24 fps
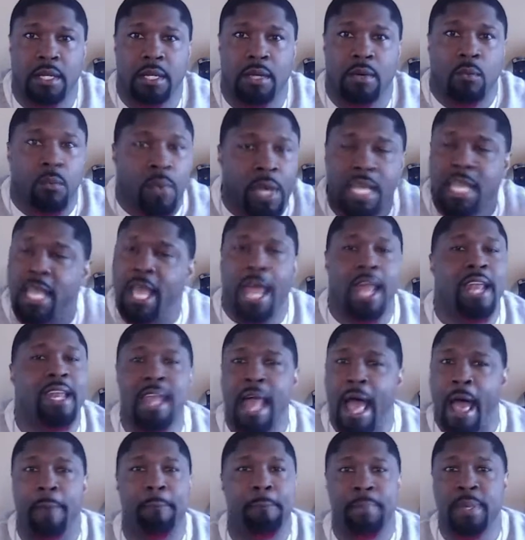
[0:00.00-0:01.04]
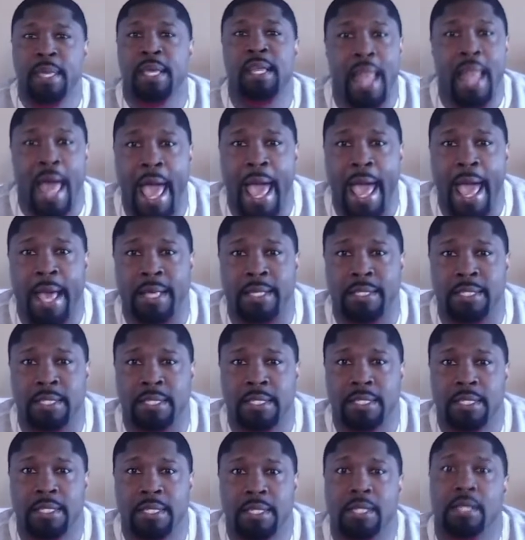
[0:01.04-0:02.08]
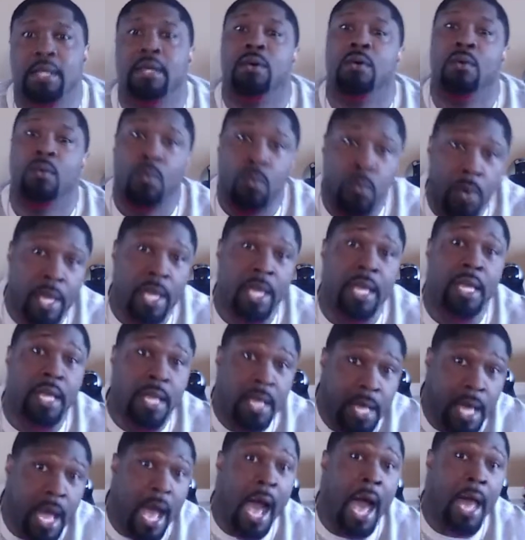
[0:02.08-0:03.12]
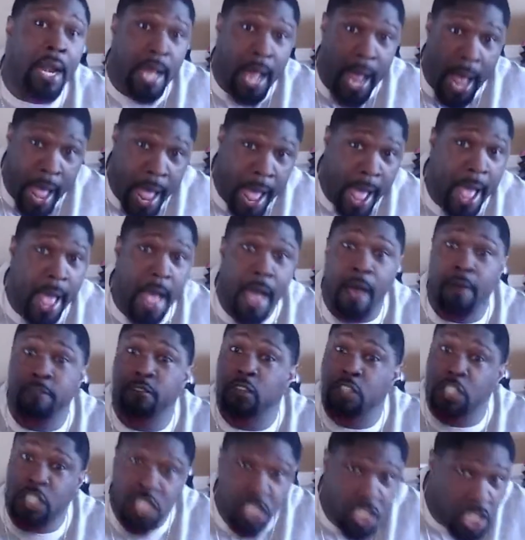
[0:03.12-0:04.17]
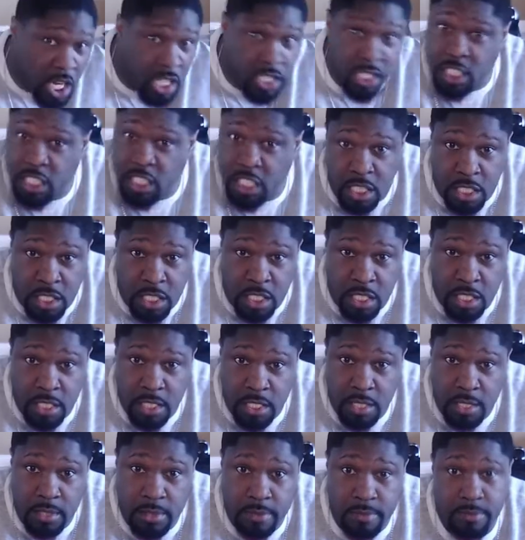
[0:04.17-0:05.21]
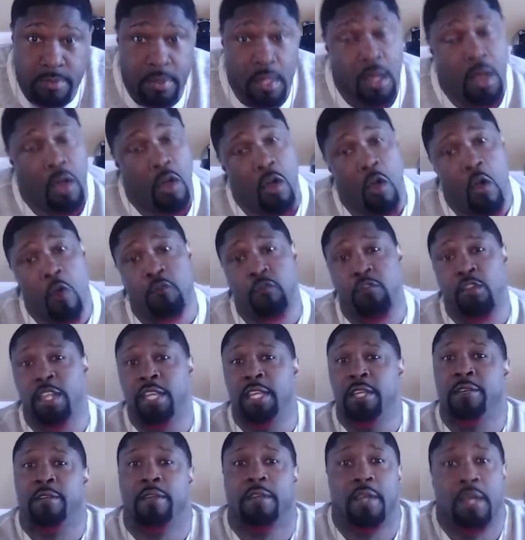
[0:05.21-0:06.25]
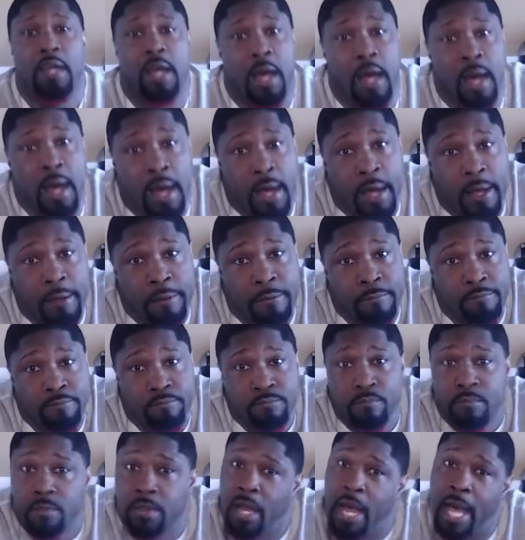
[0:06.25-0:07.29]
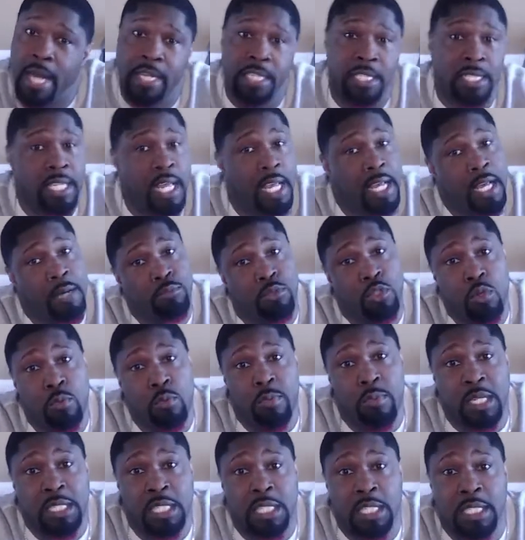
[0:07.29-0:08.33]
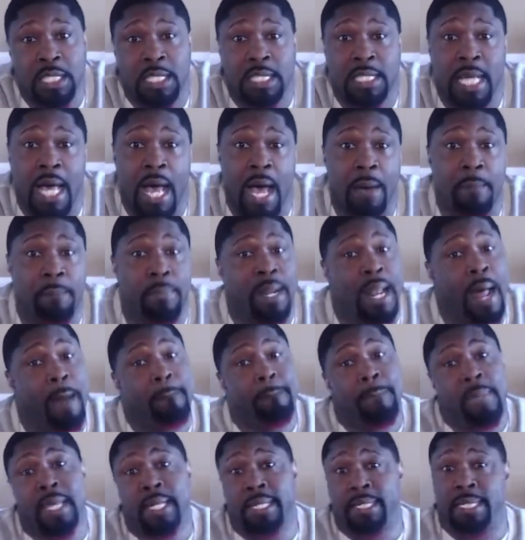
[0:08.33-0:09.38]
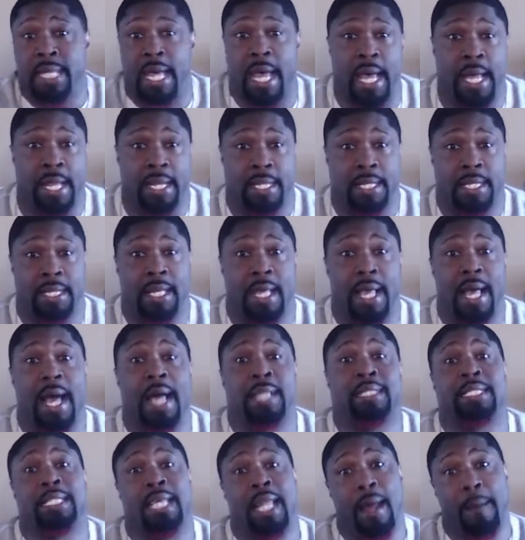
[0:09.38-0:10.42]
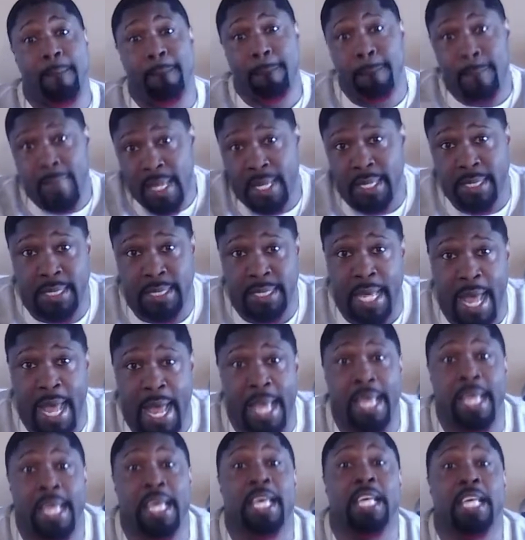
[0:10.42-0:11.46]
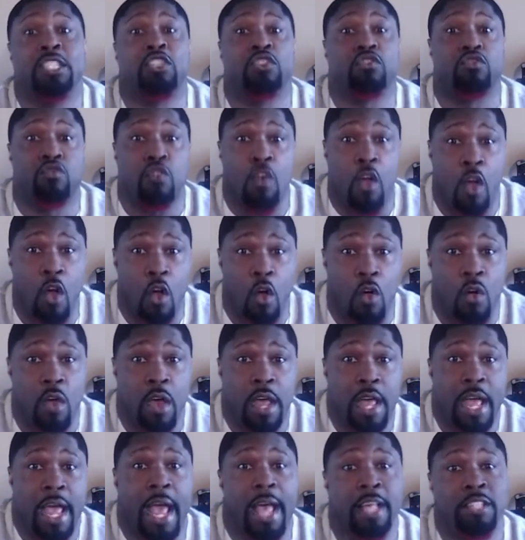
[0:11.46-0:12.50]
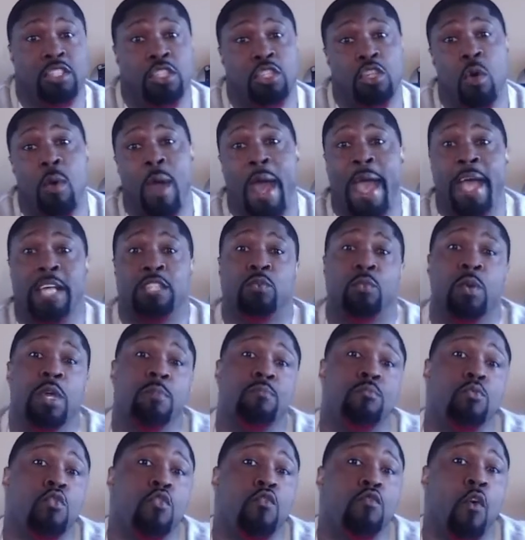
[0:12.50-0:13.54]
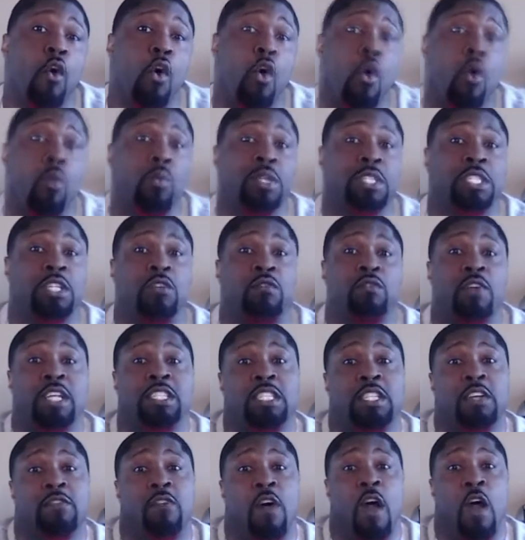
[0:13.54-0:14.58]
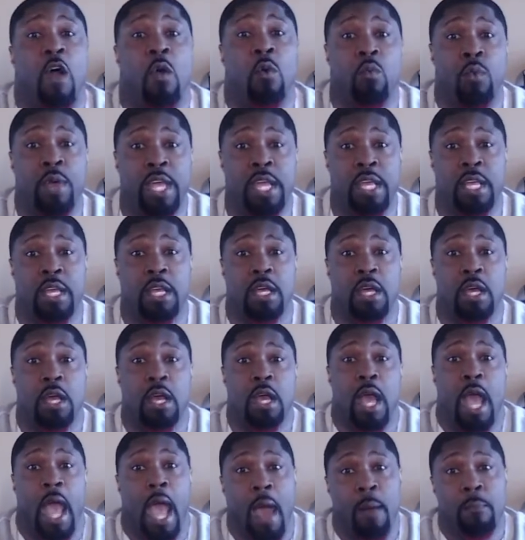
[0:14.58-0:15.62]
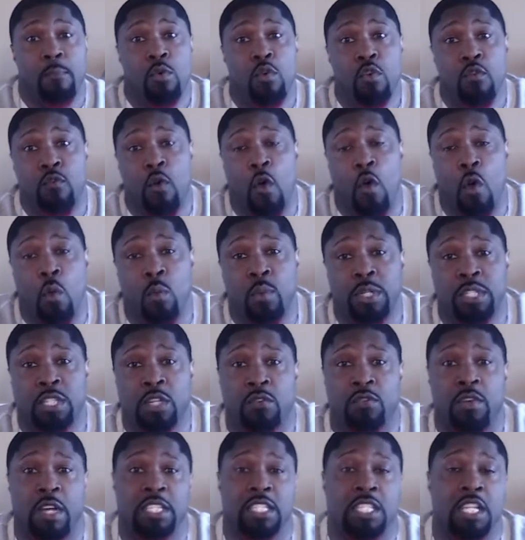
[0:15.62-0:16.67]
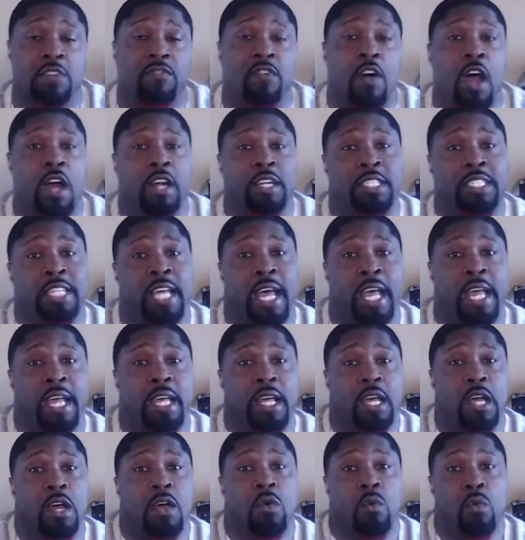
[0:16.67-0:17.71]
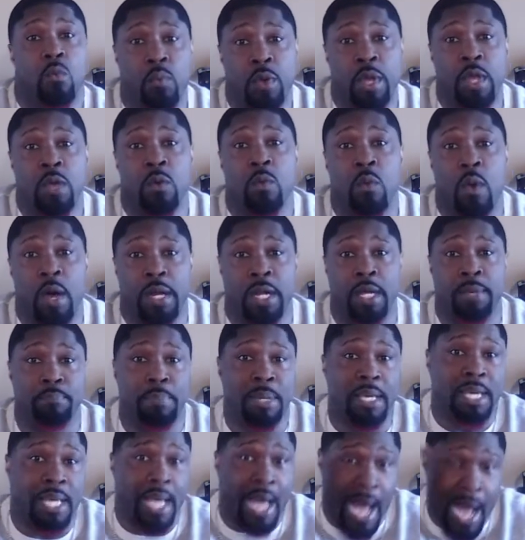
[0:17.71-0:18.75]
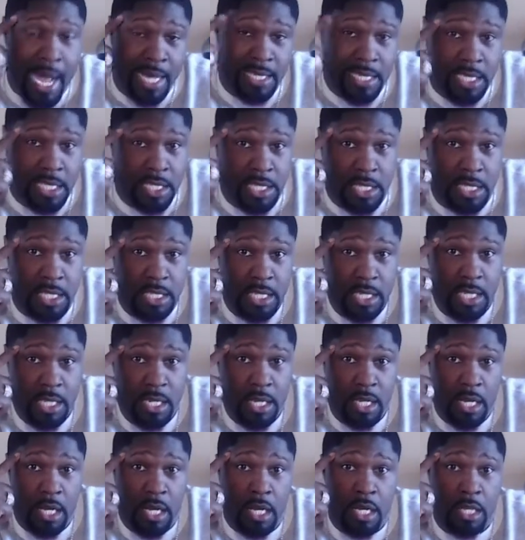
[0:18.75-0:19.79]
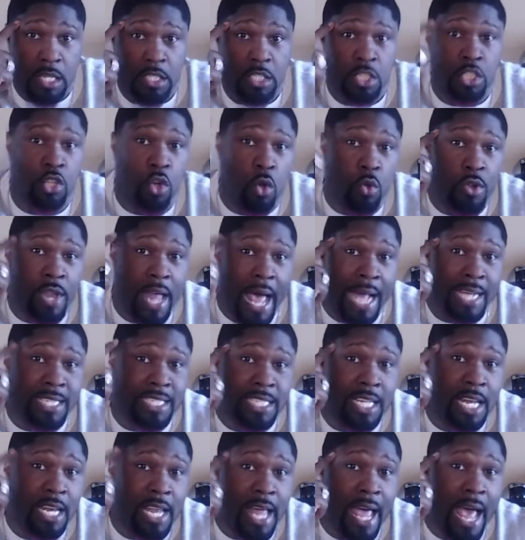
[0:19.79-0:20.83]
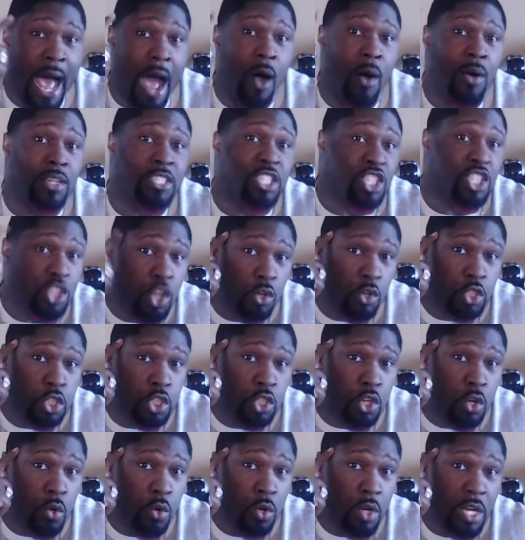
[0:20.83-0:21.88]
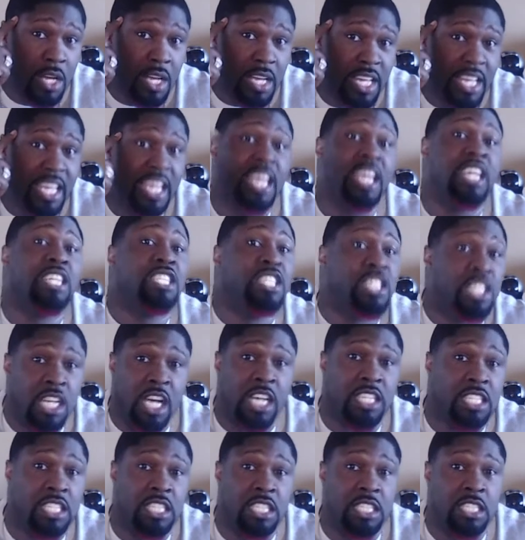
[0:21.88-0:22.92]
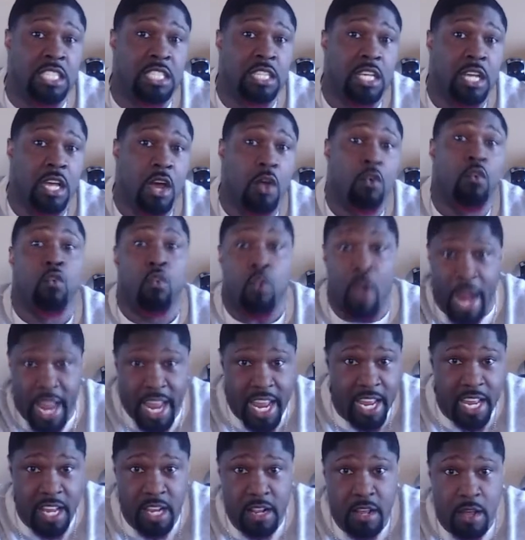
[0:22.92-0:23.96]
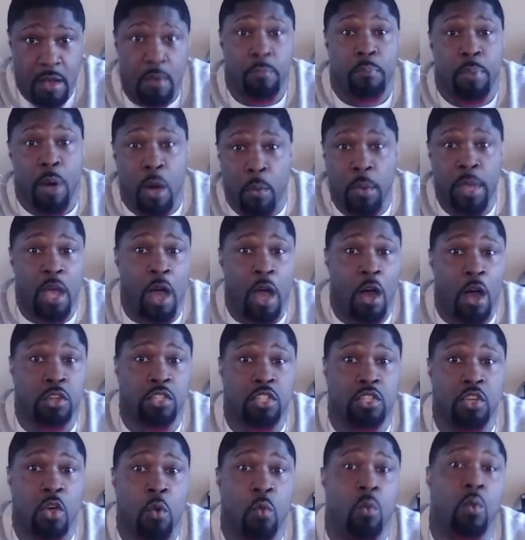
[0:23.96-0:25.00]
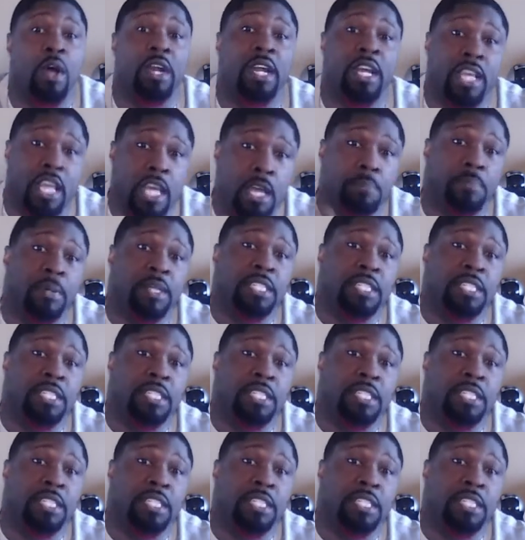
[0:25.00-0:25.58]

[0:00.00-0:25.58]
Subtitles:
We cannot be lax. We gotta have justice. Hopefully, I didn't take up too much of your time, but I meant that. I said I meant that. It's wrong. And so as we move on with the rest of our week and move on with the rest of our day, we want to be conscious so not to allow social injustice reign, but we also want to keep a